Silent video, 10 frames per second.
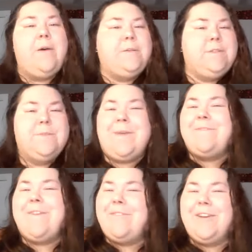Also, my
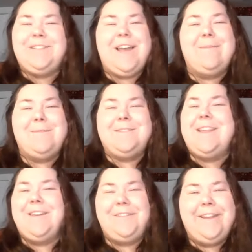favorite tab is the
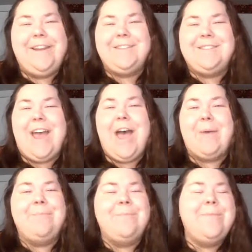analytics
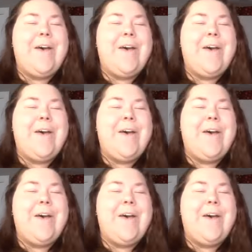tab.